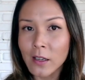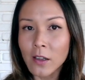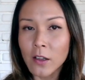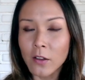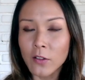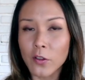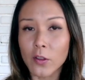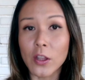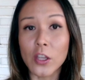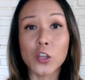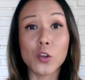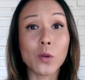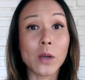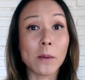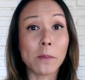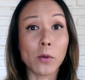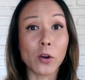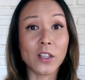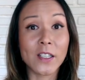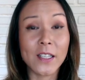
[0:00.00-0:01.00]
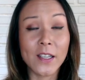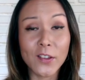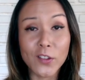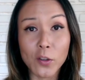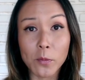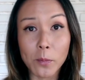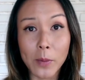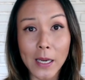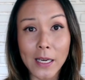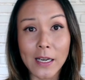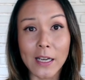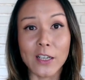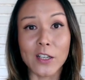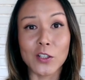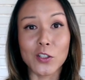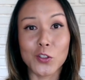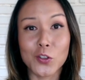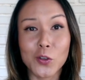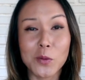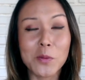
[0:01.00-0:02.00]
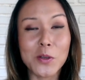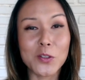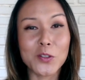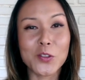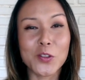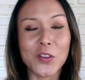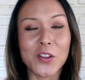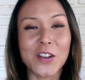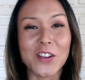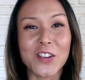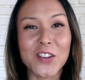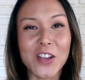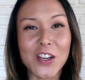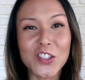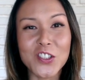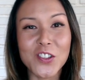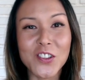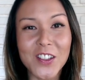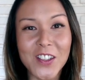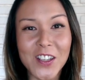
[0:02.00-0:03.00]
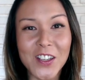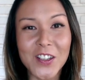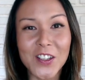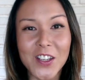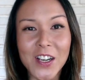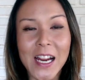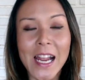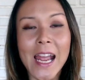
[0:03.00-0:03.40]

so that you can participate and contribute to the discussions here